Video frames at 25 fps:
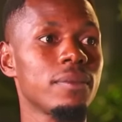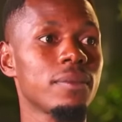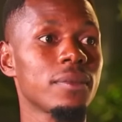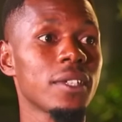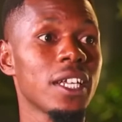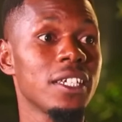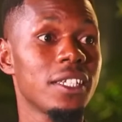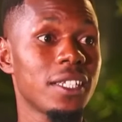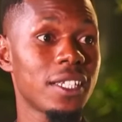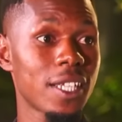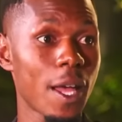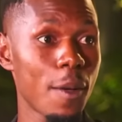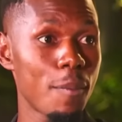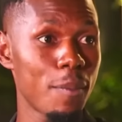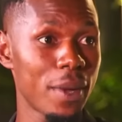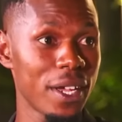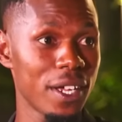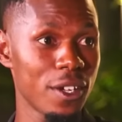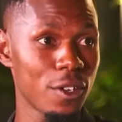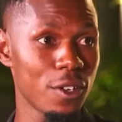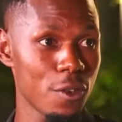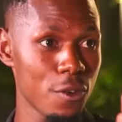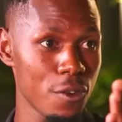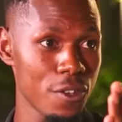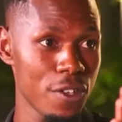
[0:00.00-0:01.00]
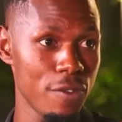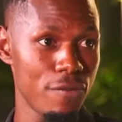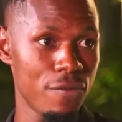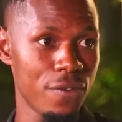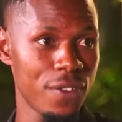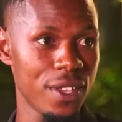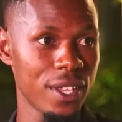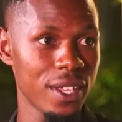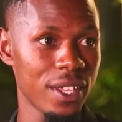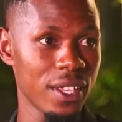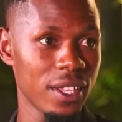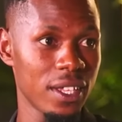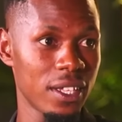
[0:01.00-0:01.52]
Some I know,
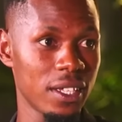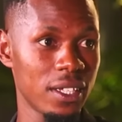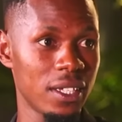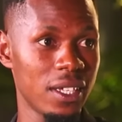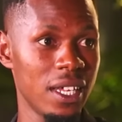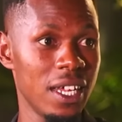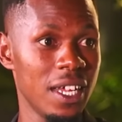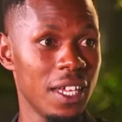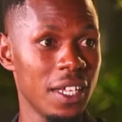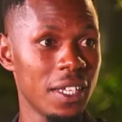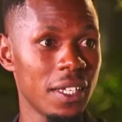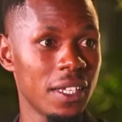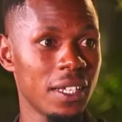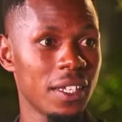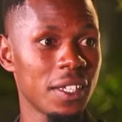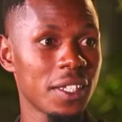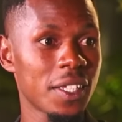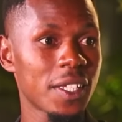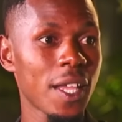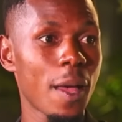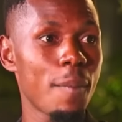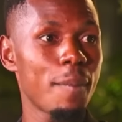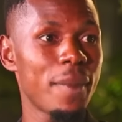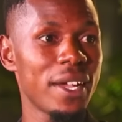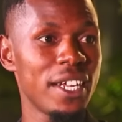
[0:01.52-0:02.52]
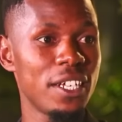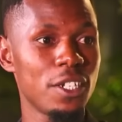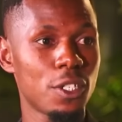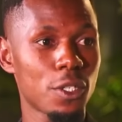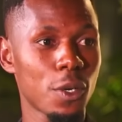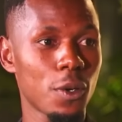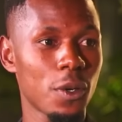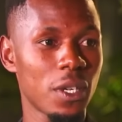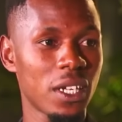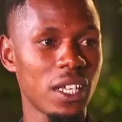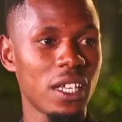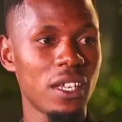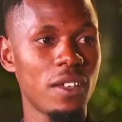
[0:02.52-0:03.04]
some I
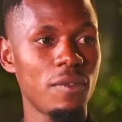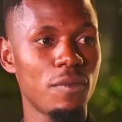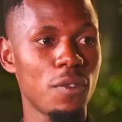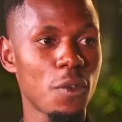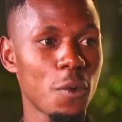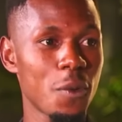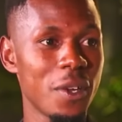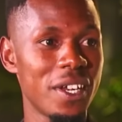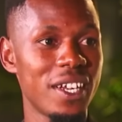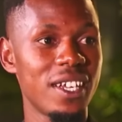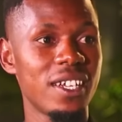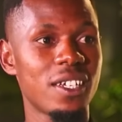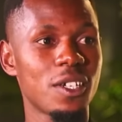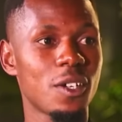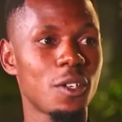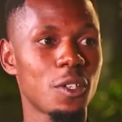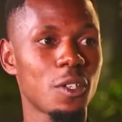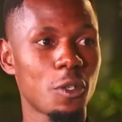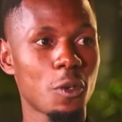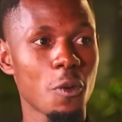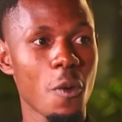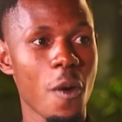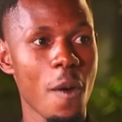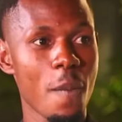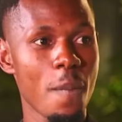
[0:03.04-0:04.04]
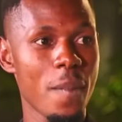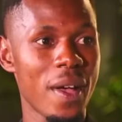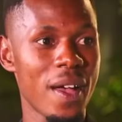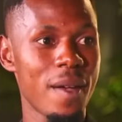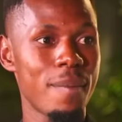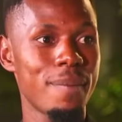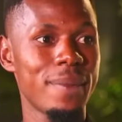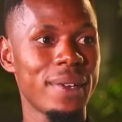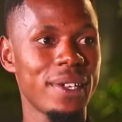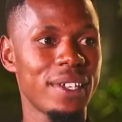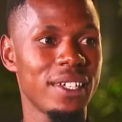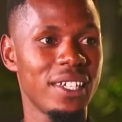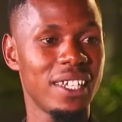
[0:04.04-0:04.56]
talk when I talk to a
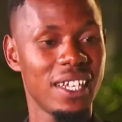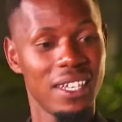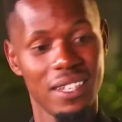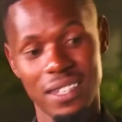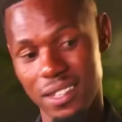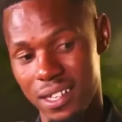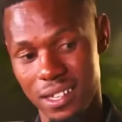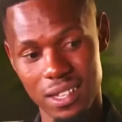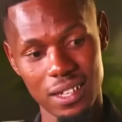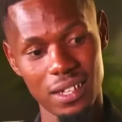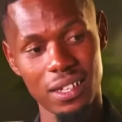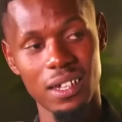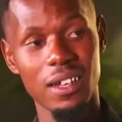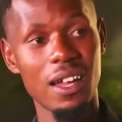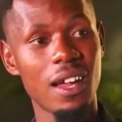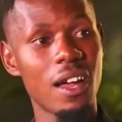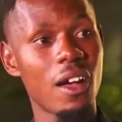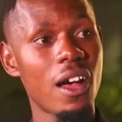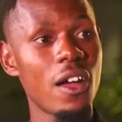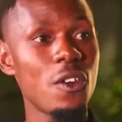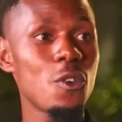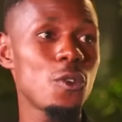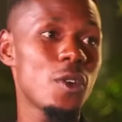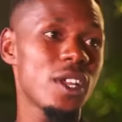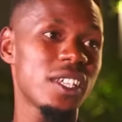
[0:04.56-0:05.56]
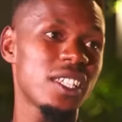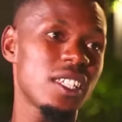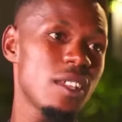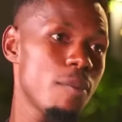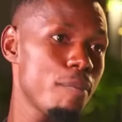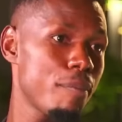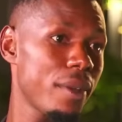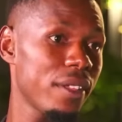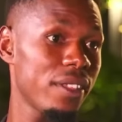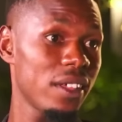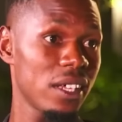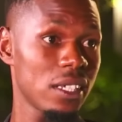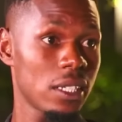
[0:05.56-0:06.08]
mama. I don't
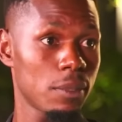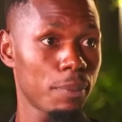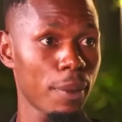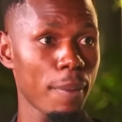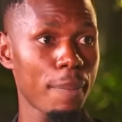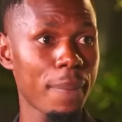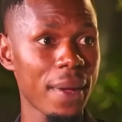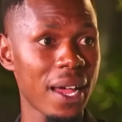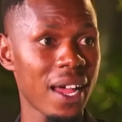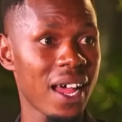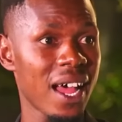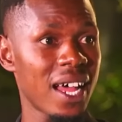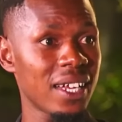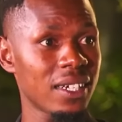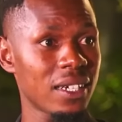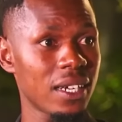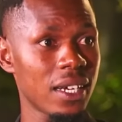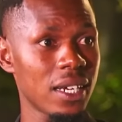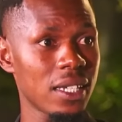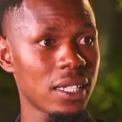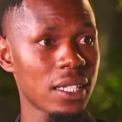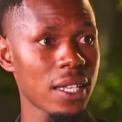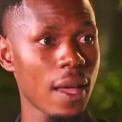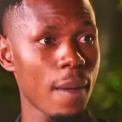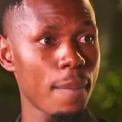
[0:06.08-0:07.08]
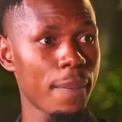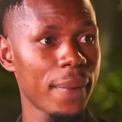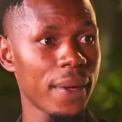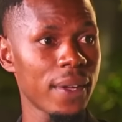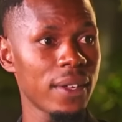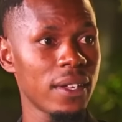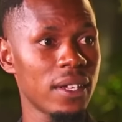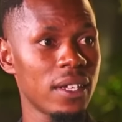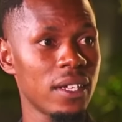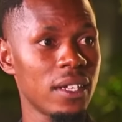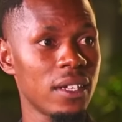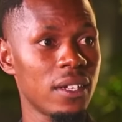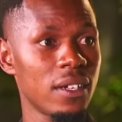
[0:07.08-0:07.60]
sympathize. People are heartless.
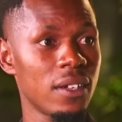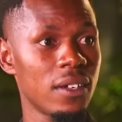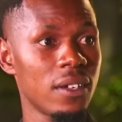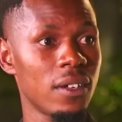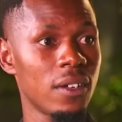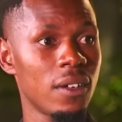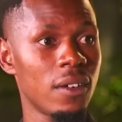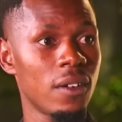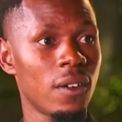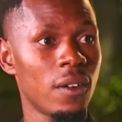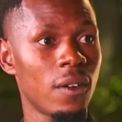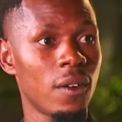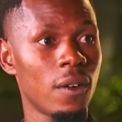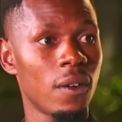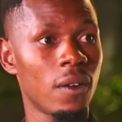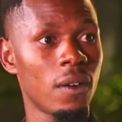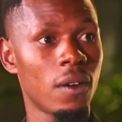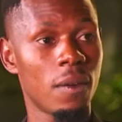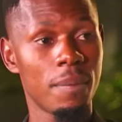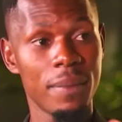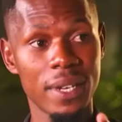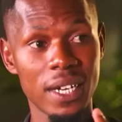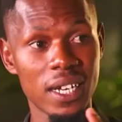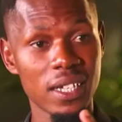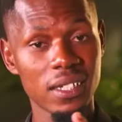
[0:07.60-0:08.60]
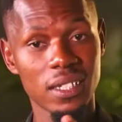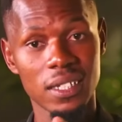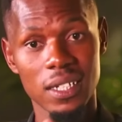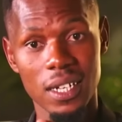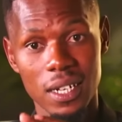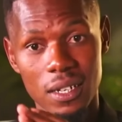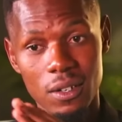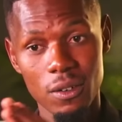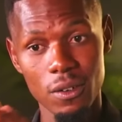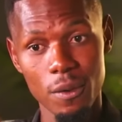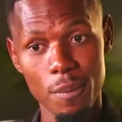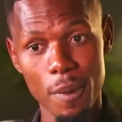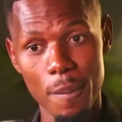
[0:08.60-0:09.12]
Obina sina
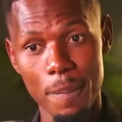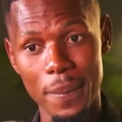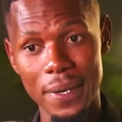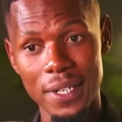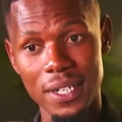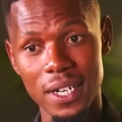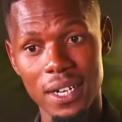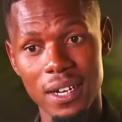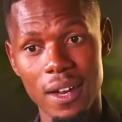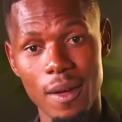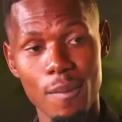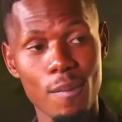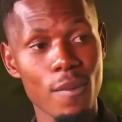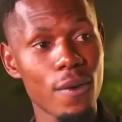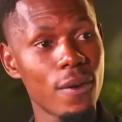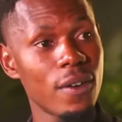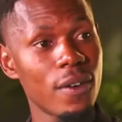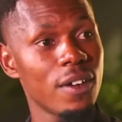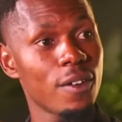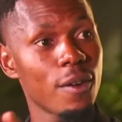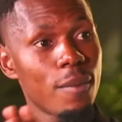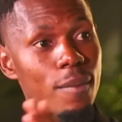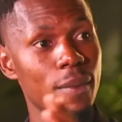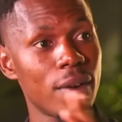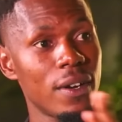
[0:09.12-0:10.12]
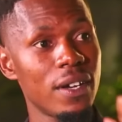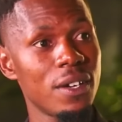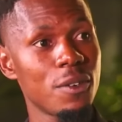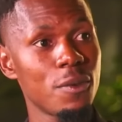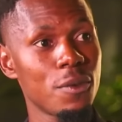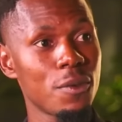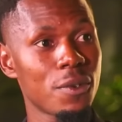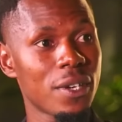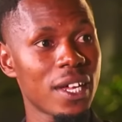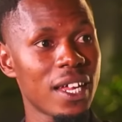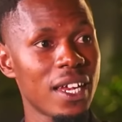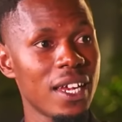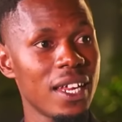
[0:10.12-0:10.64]
doni mepatiana boli o boli ni
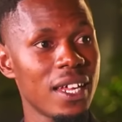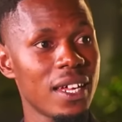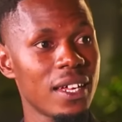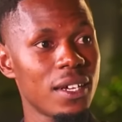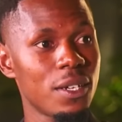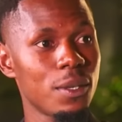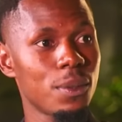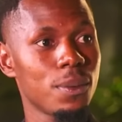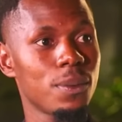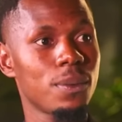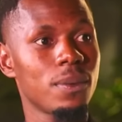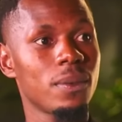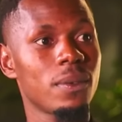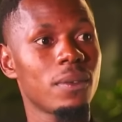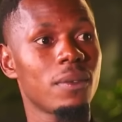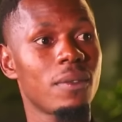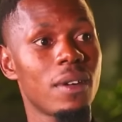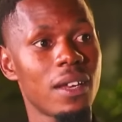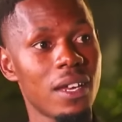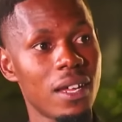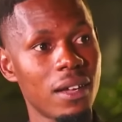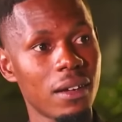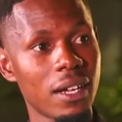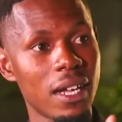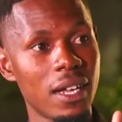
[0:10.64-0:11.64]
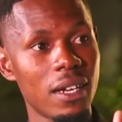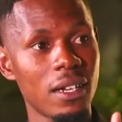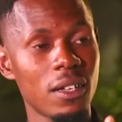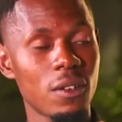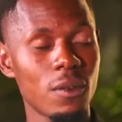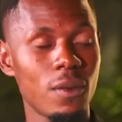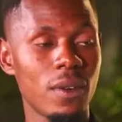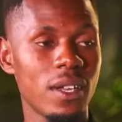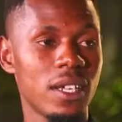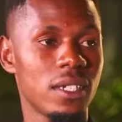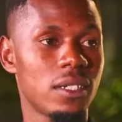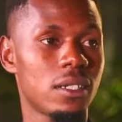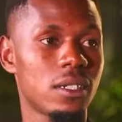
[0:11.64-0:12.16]
utalea tu. Wana
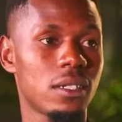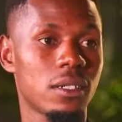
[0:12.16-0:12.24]
calculate.